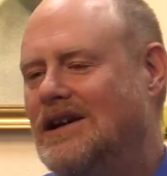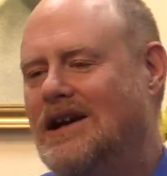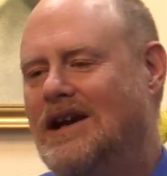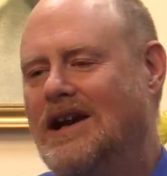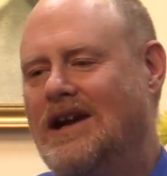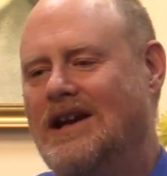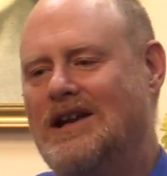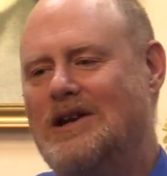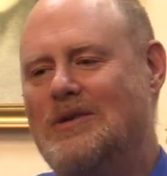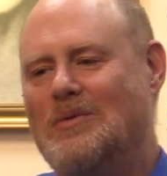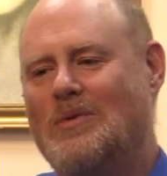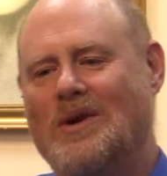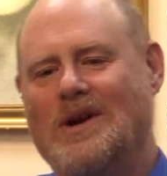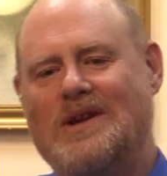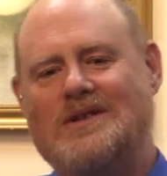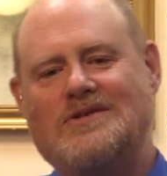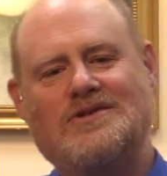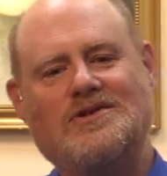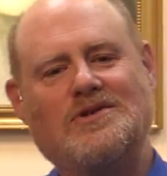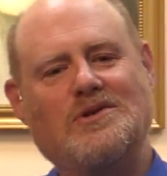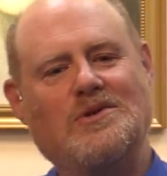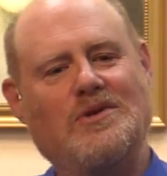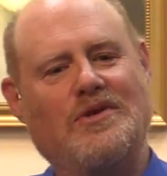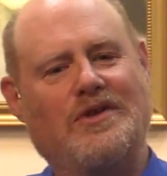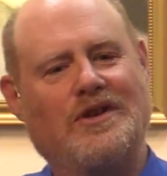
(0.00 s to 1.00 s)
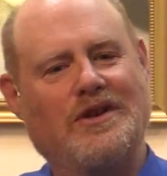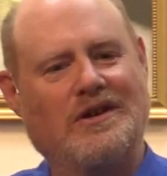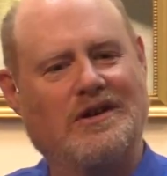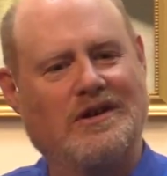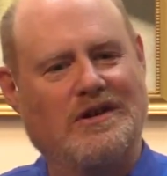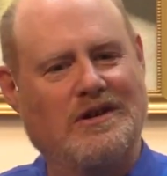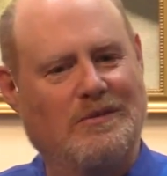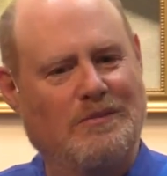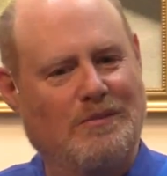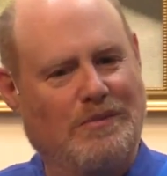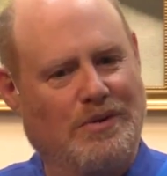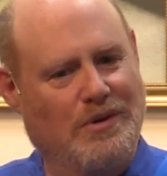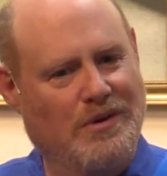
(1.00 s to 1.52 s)
And he went to
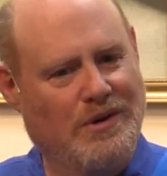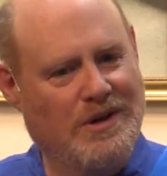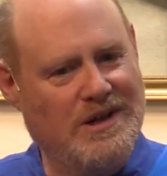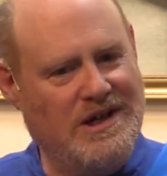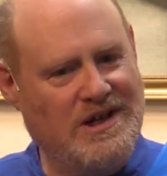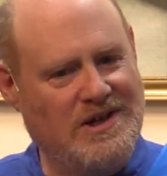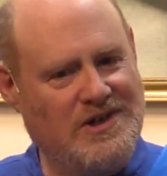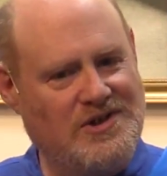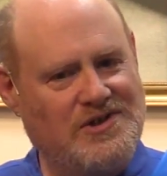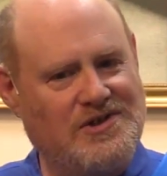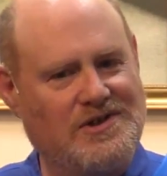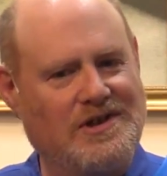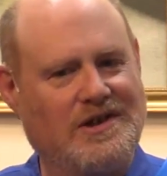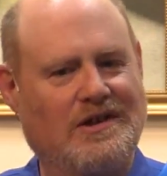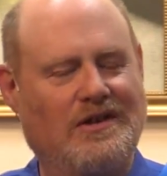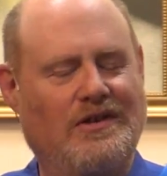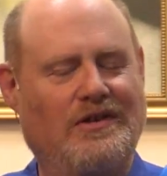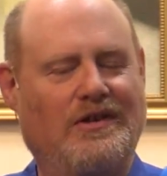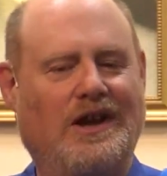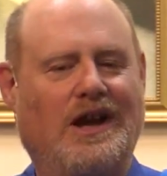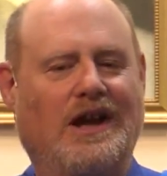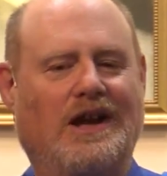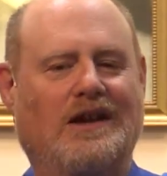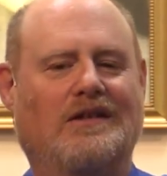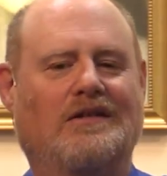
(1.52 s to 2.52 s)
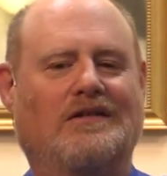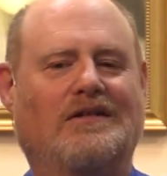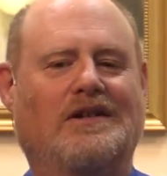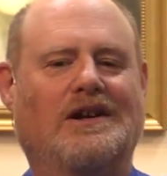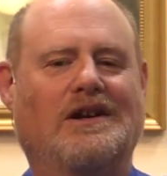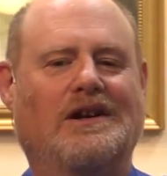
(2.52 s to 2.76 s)
the priest that